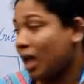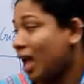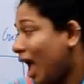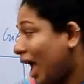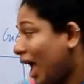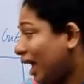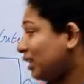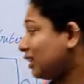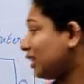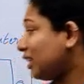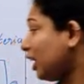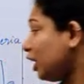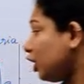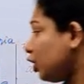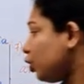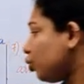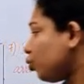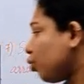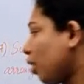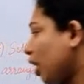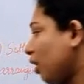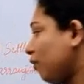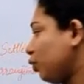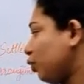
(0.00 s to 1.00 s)
and then
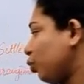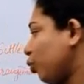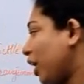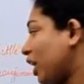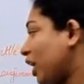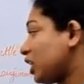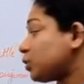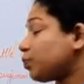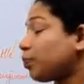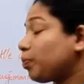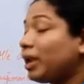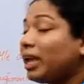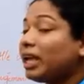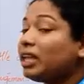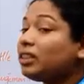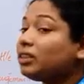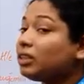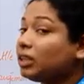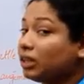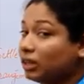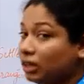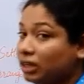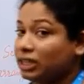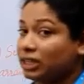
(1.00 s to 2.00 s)
you have to explain
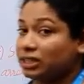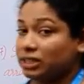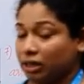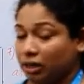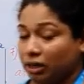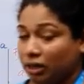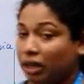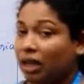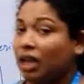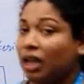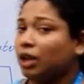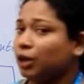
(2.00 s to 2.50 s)
the reason.